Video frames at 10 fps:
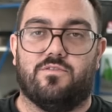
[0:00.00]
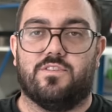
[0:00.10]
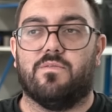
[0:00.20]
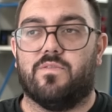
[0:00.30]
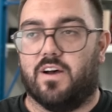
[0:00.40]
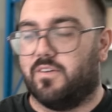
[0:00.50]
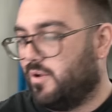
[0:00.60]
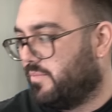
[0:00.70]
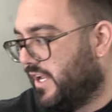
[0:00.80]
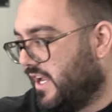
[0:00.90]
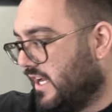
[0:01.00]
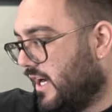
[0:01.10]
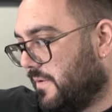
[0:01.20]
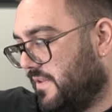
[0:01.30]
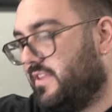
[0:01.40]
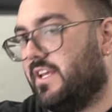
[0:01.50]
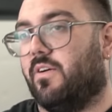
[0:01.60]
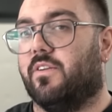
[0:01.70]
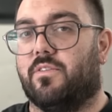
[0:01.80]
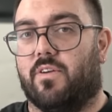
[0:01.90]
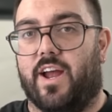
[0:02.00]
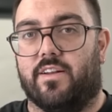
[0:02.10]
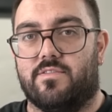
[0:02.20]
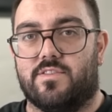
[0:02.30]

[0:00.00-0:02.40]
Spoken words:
275 on it, but I want the thing on the ground.